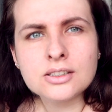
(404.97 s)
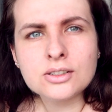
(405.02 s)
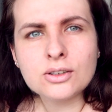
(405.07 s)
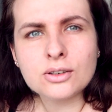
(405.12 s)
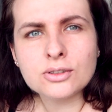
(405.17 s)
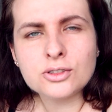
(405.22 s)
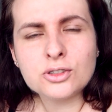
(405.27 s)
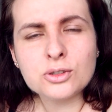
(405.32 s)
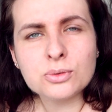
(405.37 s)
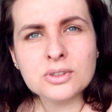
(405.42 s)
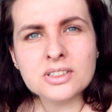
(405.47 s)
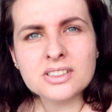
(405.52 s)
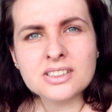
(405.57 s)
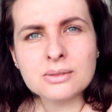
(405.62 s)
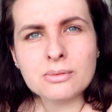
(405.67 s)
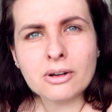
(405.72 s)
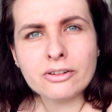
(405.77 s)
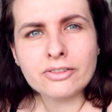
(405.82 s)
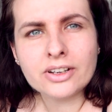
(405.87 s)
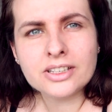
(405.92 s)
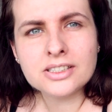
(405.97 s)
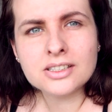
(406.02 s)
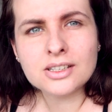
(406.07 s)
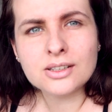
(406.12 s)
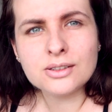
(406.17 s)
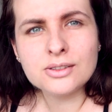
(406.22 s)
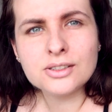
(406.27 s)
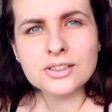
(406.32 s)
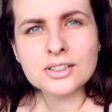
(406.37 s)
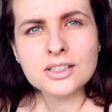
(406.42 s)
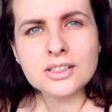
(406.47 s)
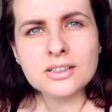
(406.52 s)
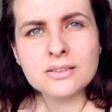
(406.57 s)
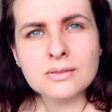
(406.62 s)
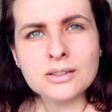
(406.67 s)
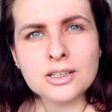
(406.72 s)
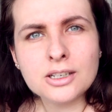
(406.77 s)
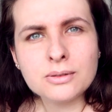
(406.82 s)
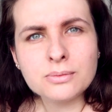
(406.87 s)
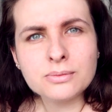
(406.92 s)
God, do you want to see my face closer?
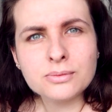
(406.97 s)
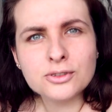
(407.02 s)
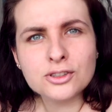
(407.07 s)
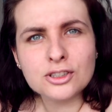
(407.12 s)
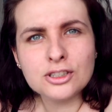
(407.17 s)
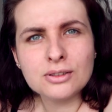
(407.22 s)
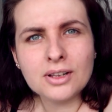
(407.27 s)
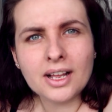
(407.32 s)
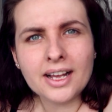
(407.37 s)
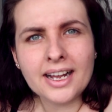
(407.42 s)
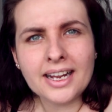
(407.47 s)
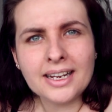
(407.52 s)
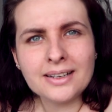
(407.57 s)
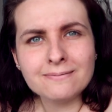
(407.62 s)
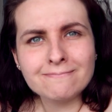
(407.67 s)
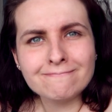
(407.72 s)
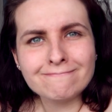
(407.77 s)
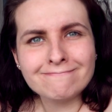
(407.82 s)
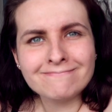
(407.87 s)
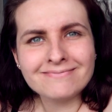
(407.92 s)
Well, too late.